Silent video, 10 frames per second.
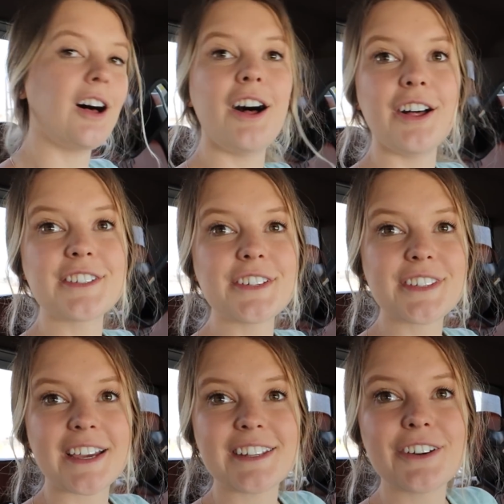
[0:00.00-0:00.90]
Also,
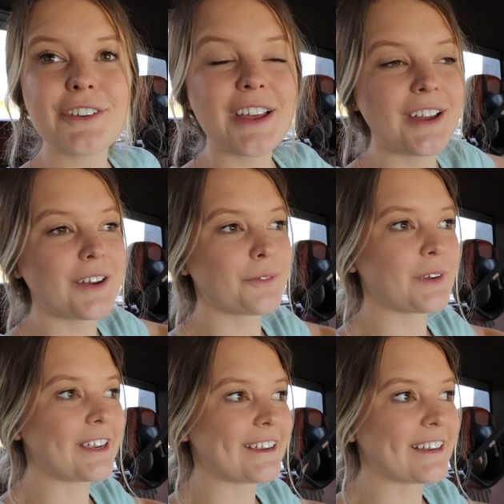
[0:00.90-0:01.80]
side note,
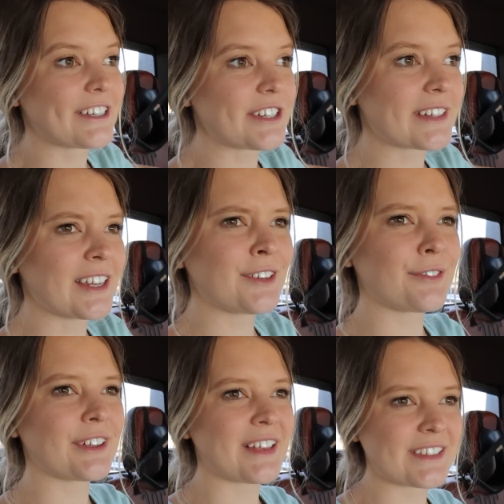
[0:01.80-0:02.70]
we just kind of
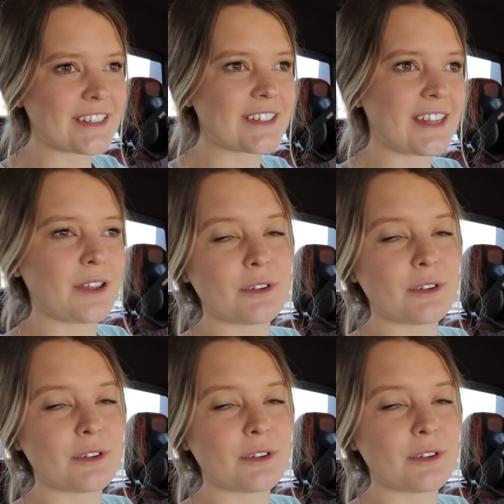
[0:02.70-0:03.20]
realized it today.